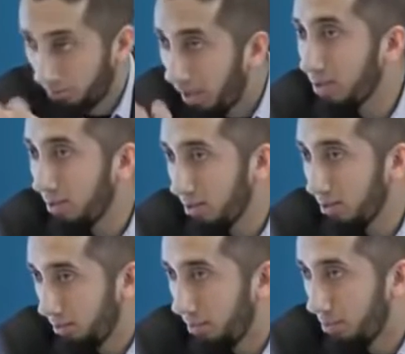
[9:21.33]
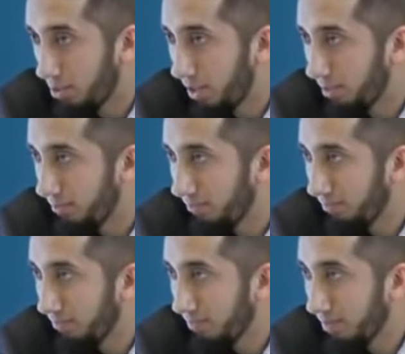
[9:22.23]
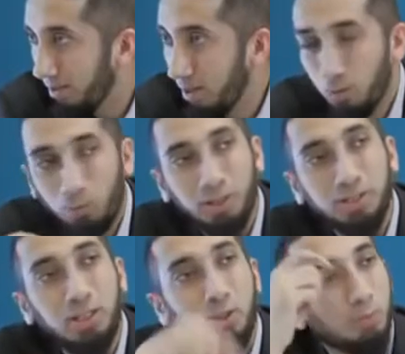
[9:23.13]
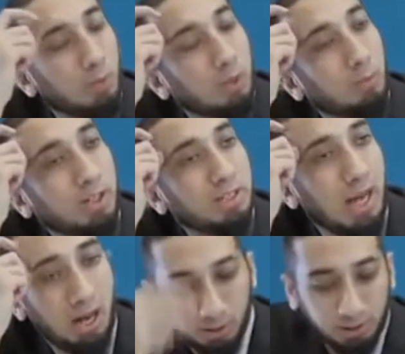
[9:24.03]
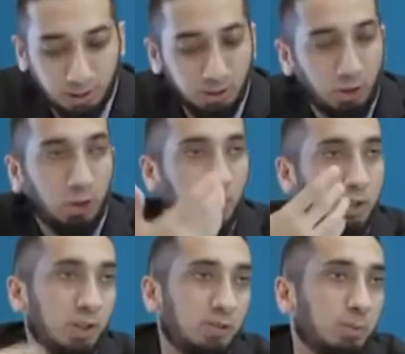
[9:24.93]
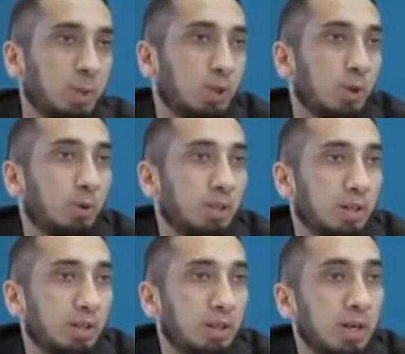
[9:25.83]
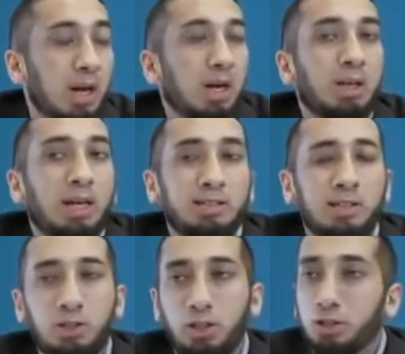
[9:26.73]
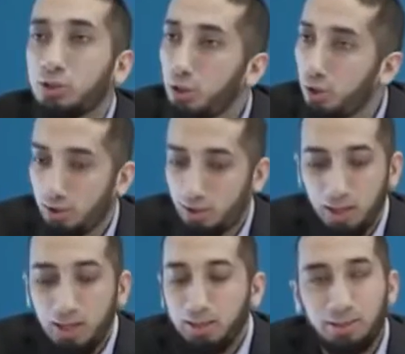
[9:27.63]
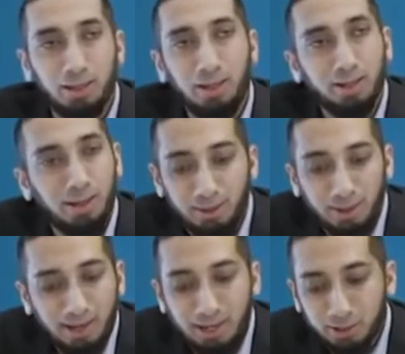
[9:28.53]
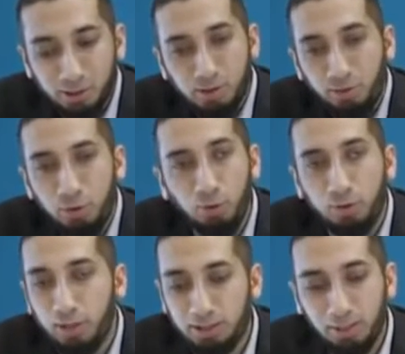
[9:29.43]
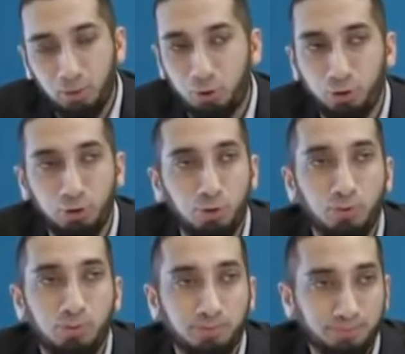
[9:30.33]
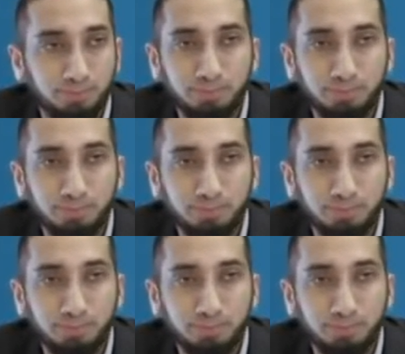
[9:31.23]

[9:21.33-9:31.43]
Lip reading: Right? Remember that? How is the continuation of speech going here? Allah is teaching us, look, Allah asked us a few things that we shouldn't do.